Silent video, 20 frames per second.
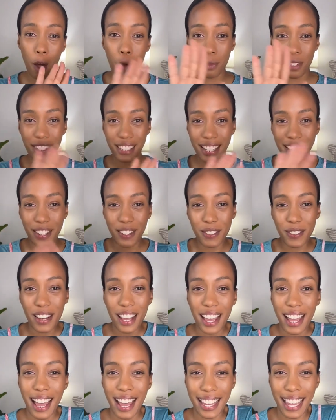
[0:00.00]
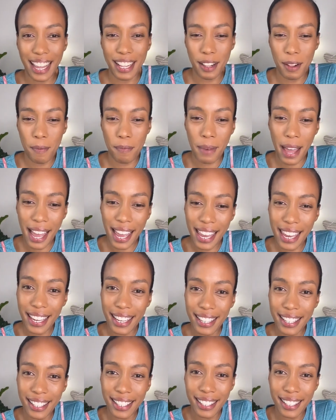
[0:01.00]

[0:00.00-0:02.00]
I hope to see you again. Bye.